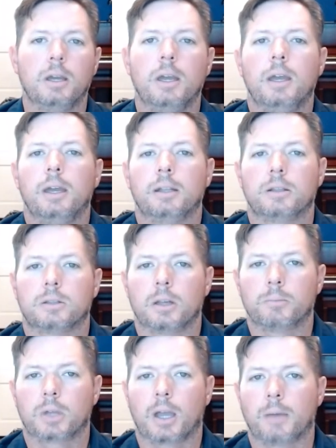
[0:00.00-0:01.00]
and
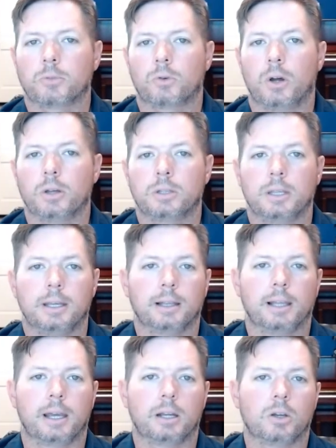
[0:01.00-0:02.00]
sometimes crossing the
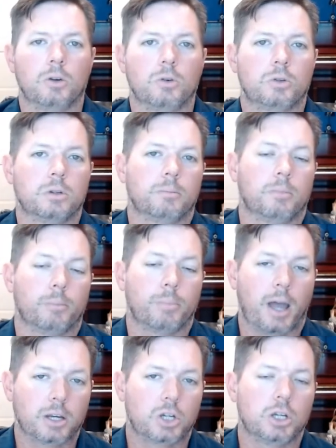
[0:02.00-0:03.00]
Atlantic Ocean
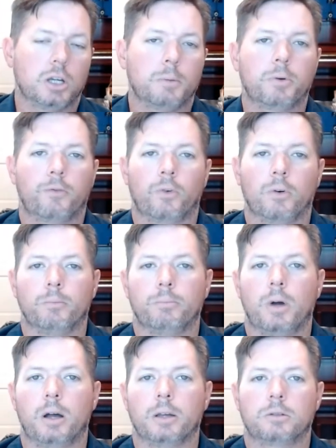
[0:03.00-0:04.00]
by ship from
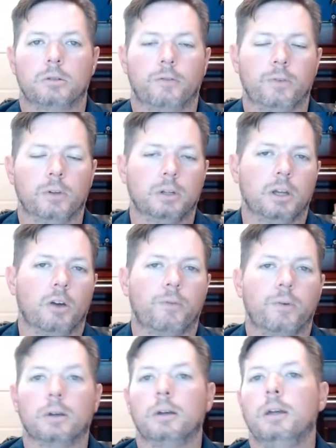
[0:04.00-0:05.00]
Boston or
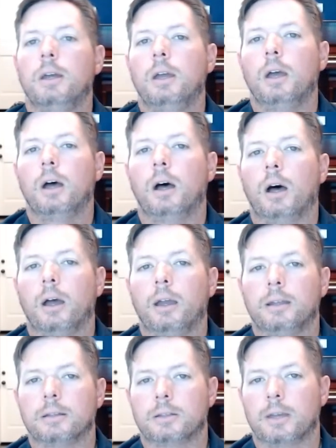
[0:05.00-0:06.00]
Philadelphia in
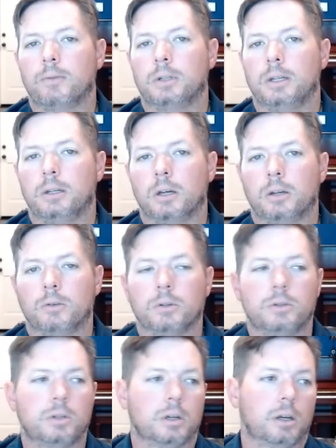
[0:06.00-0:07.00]
the
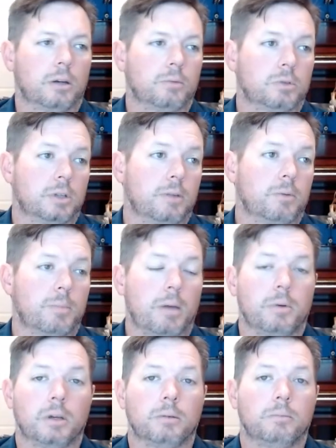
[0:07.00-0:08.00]
1700s, it was even maybe
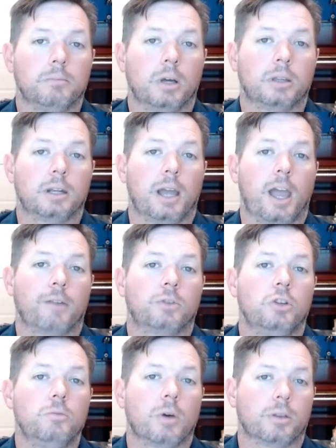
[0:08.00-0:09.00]
a month and a half,
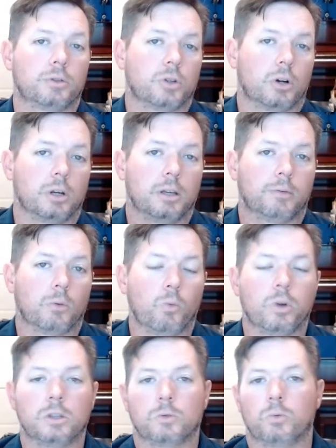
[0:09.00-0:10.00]
2-month journey if the
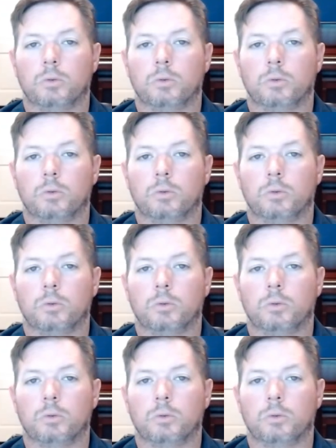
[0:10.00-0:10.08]
winds were